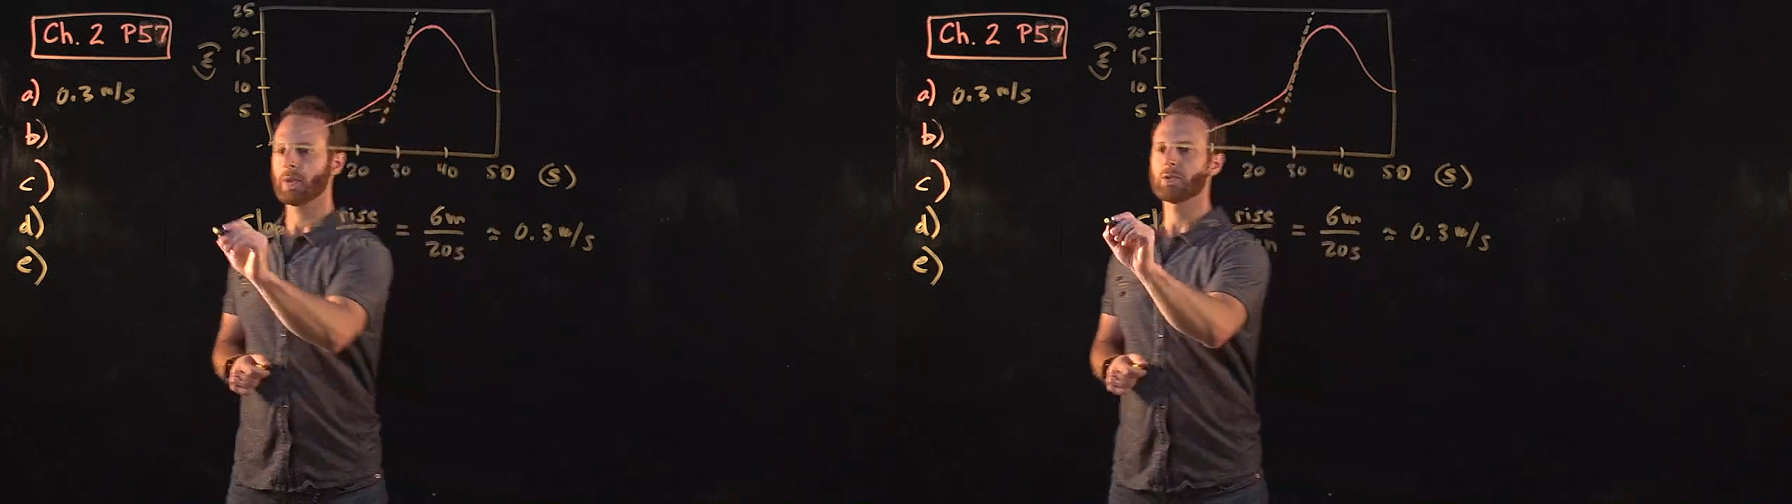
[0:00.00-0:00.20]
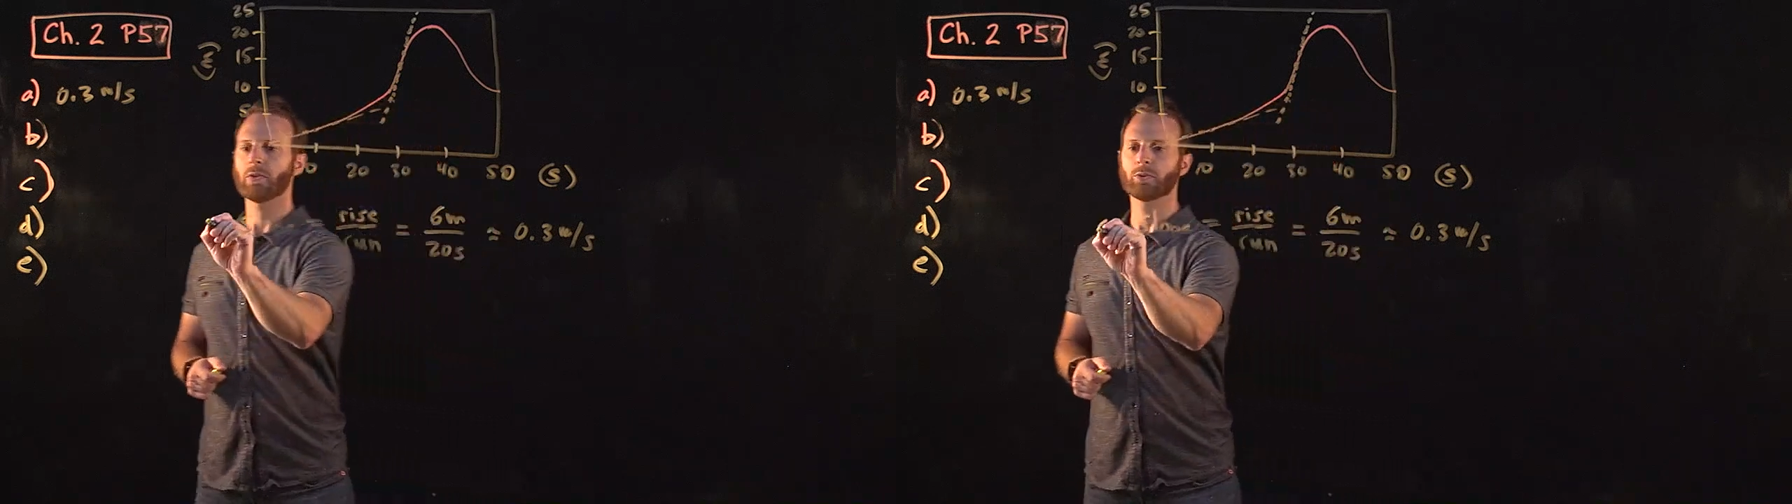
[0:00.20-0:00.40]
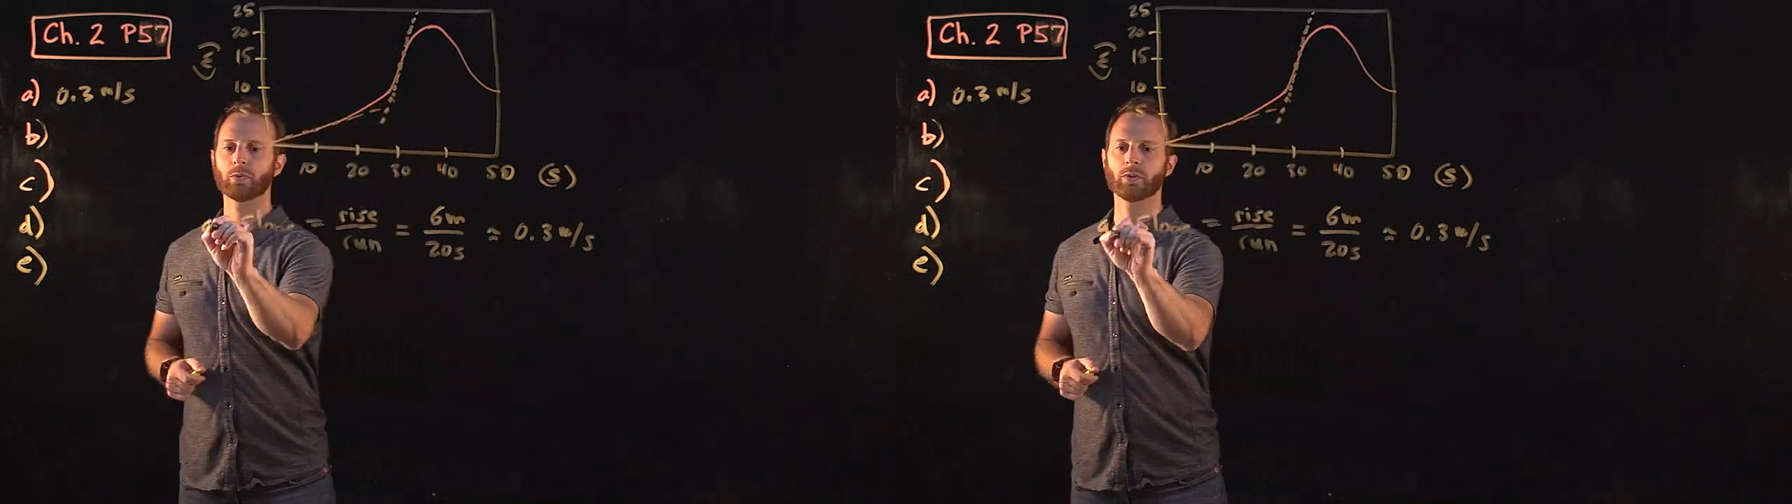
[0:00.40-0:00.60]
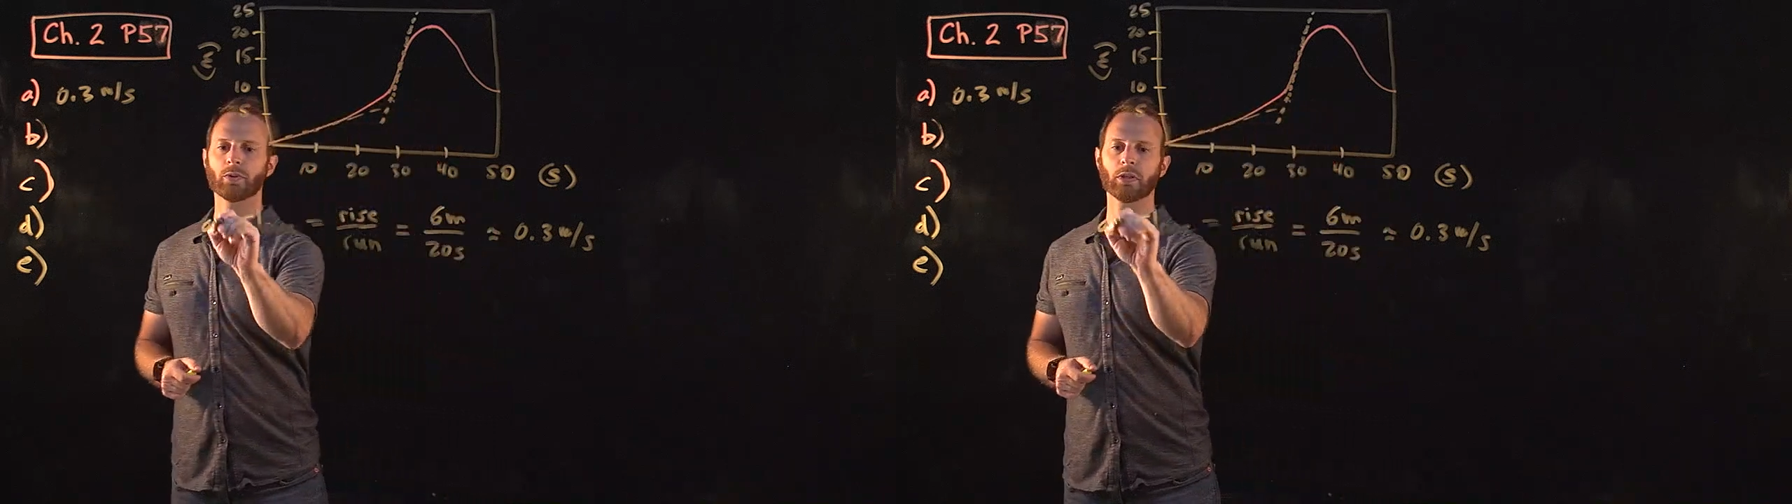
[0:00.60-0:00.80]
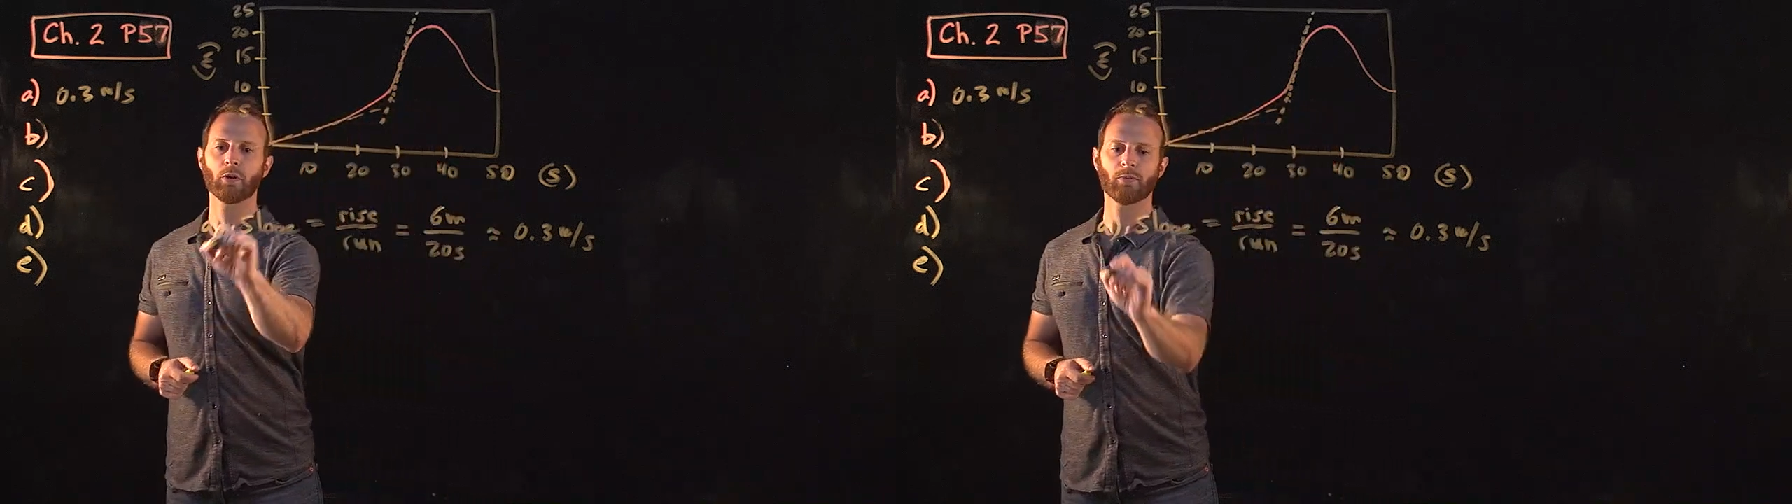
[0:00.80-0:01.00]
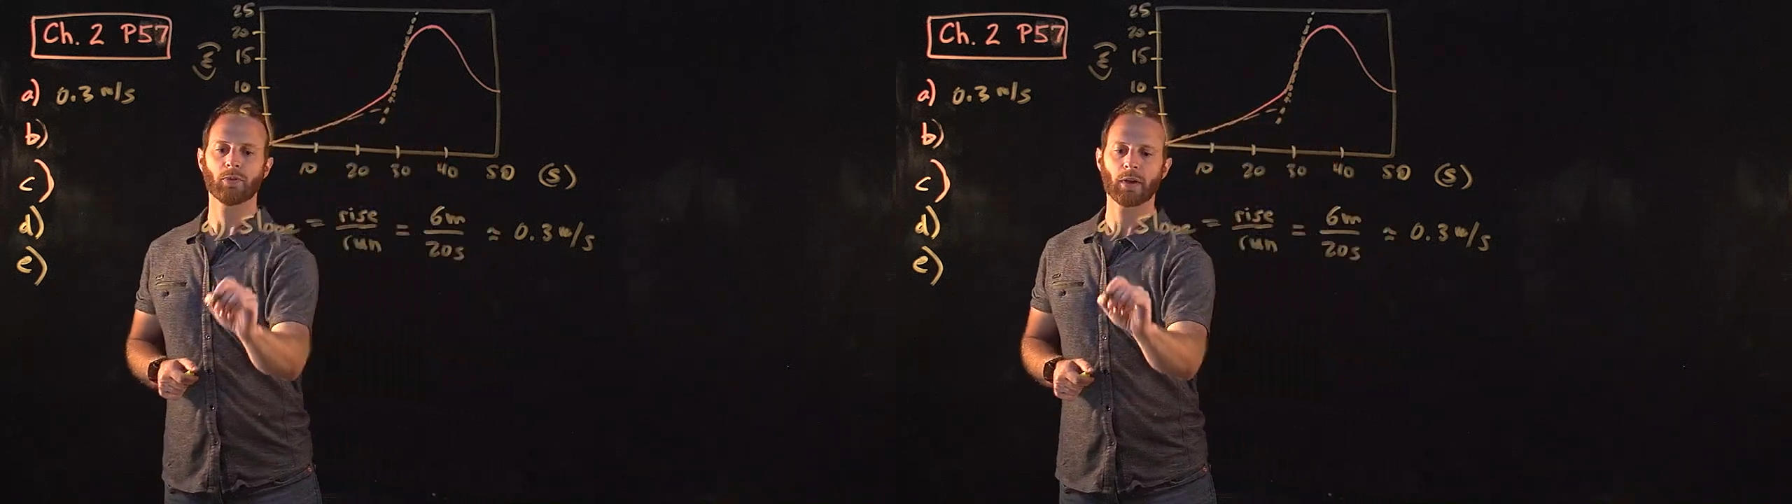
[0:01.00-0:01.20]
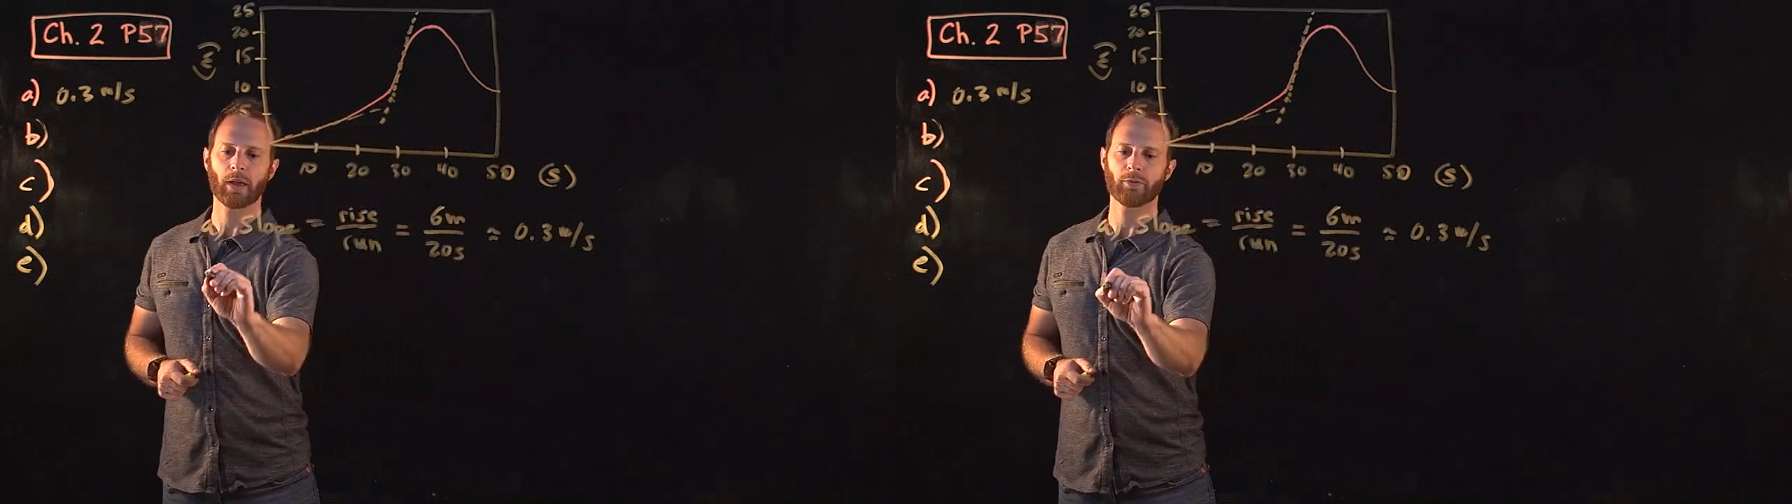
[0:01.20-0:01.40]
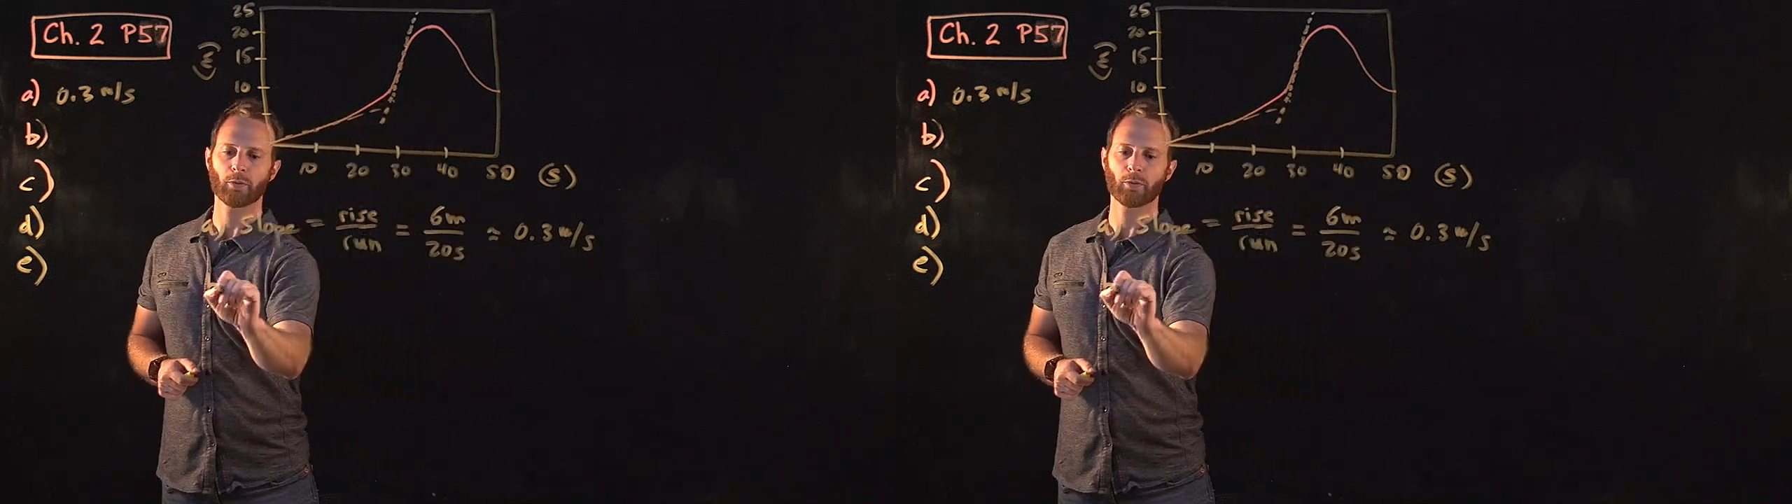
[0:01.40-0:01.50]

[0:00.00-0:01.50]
So this was the slope for A.